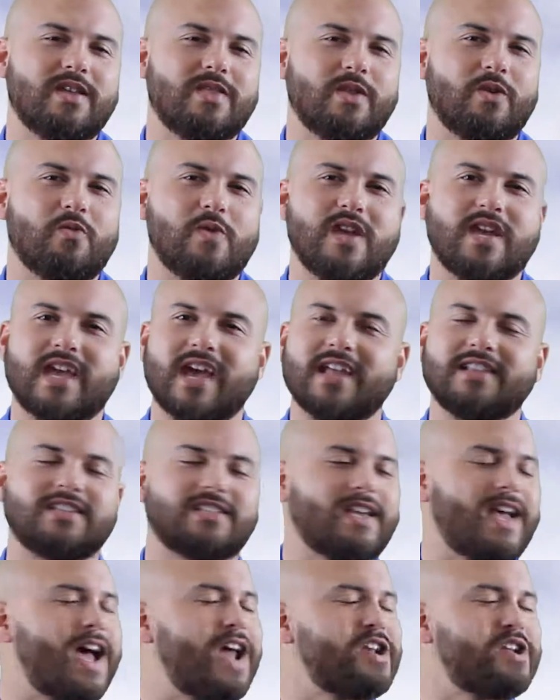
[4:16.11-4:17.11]
the
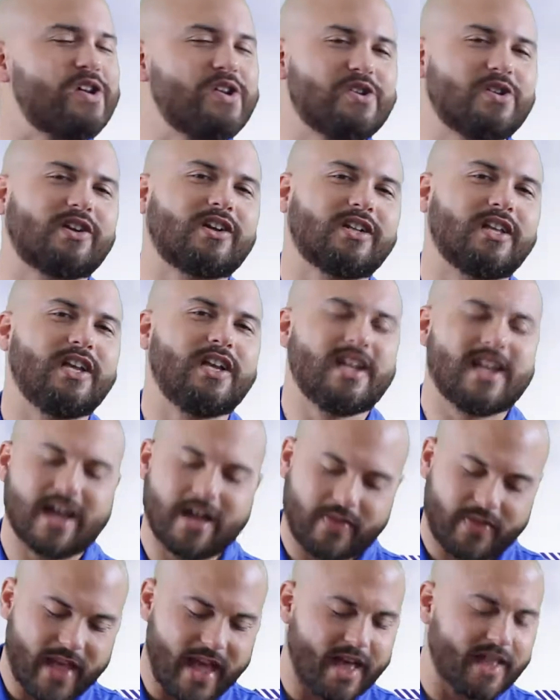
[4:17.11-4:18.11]
weekends, I know you're cleaning
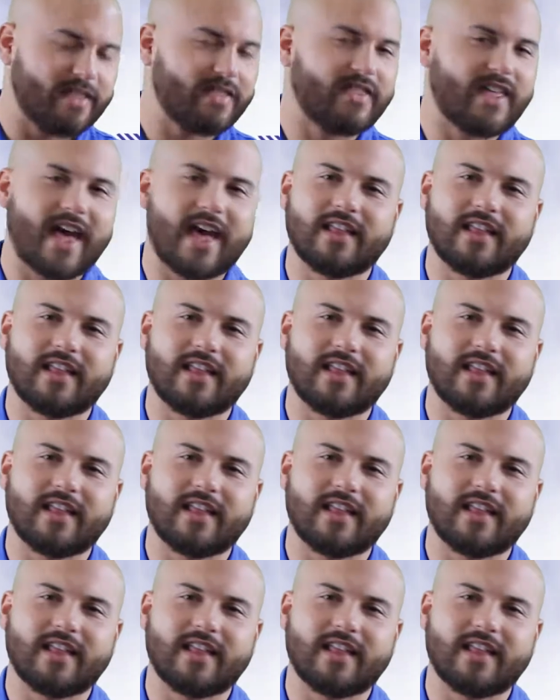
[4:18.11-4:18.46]
out that